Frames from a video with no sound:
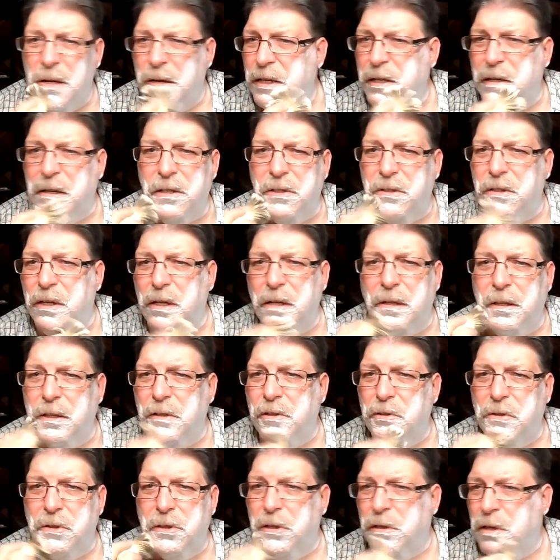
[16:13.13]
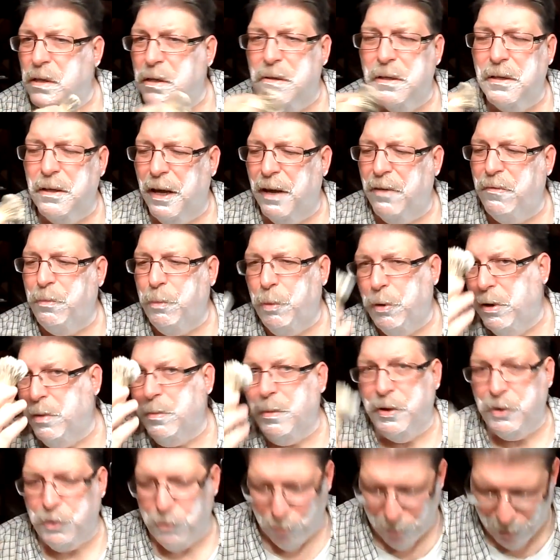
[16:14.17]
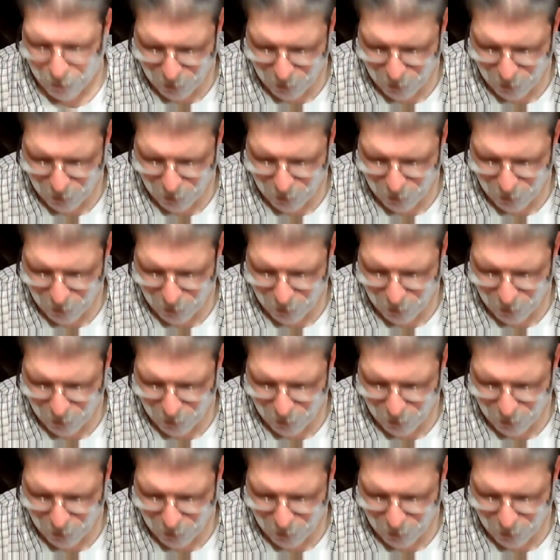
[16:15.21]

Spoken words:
And like I say, I've pretty